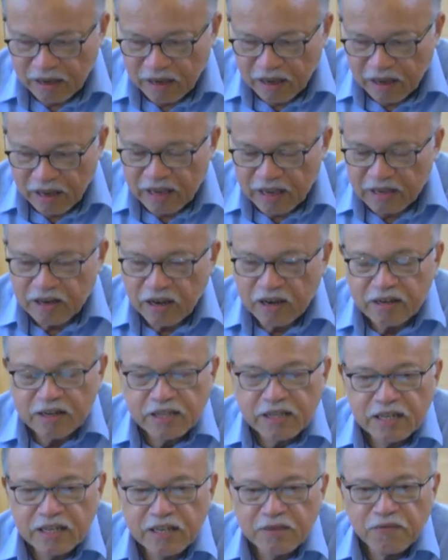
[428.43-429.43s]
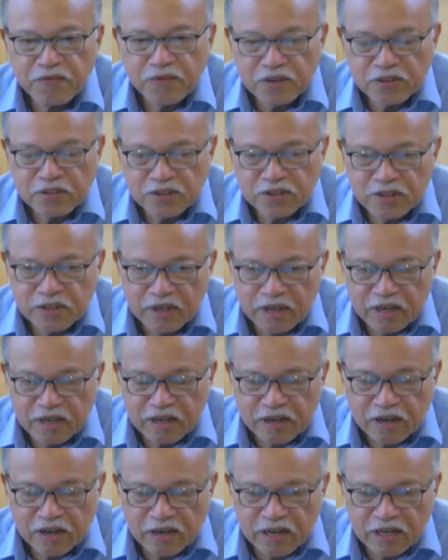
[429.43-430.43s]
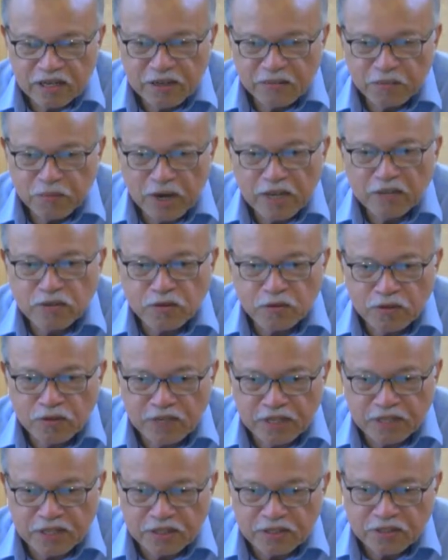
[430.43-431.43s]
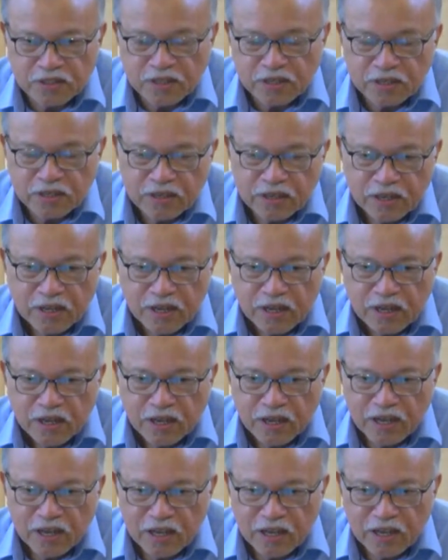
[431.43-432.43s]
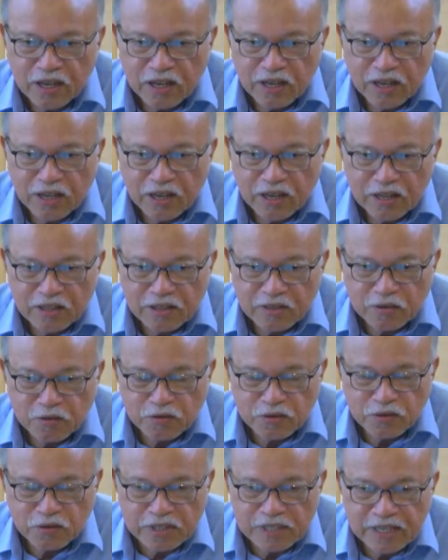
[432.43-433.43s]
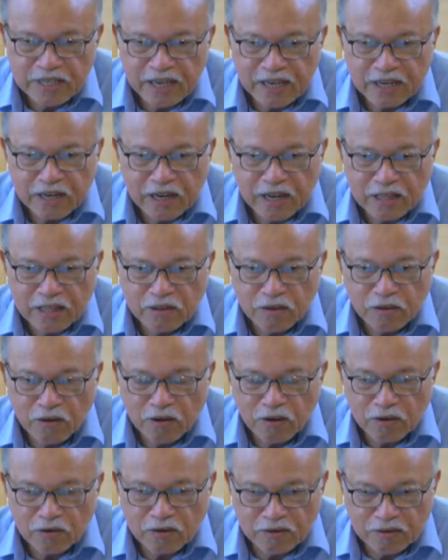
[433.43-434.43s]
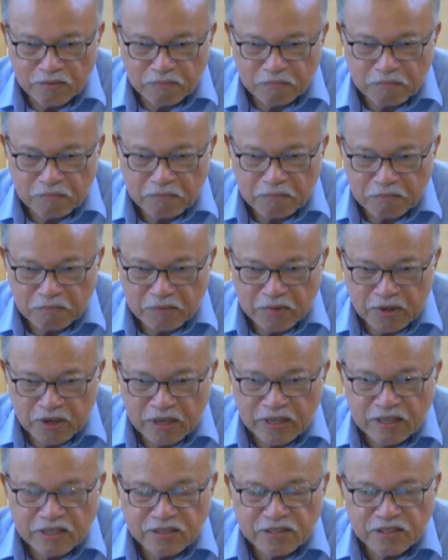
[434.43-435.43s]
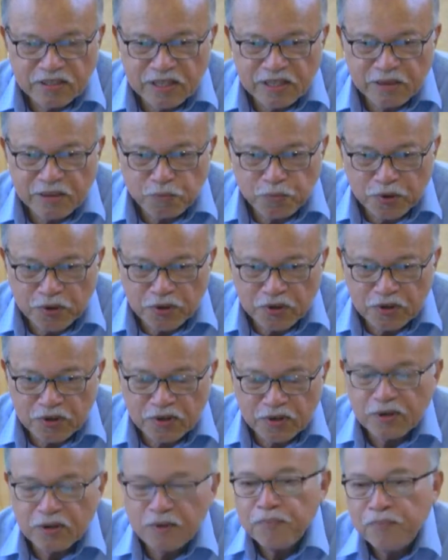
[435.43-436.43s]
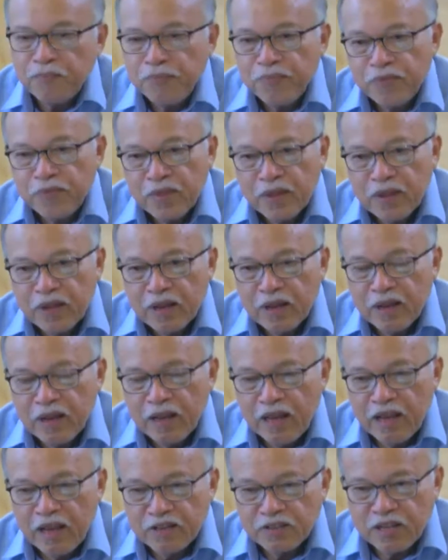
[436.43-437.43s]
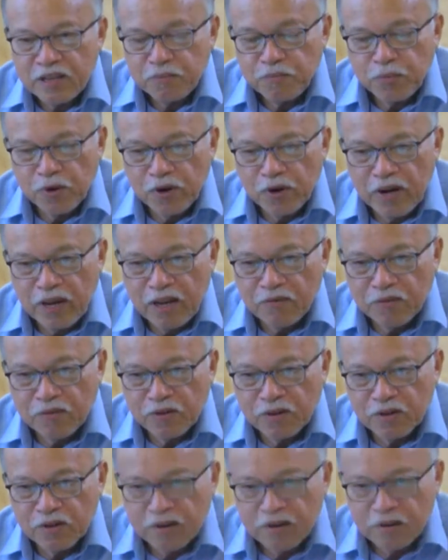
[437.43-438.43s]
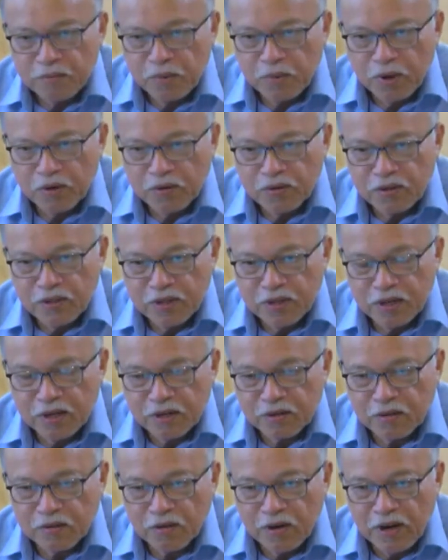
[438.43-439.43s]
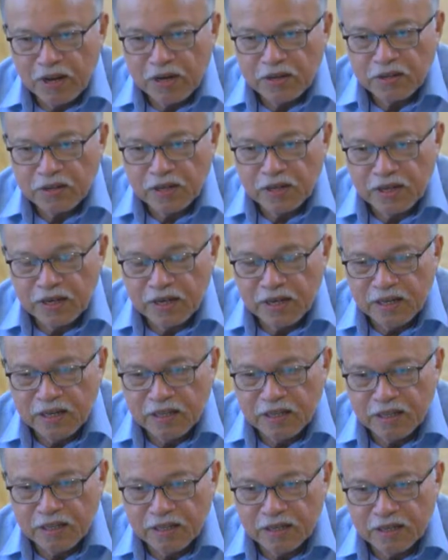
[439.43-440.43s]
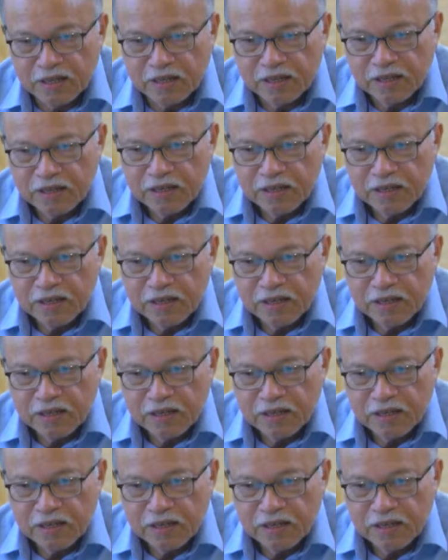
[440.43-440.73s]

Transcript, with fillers: encouraging first encouraging my students uh, to see and catalog in simple uh, at simple level about the collection in the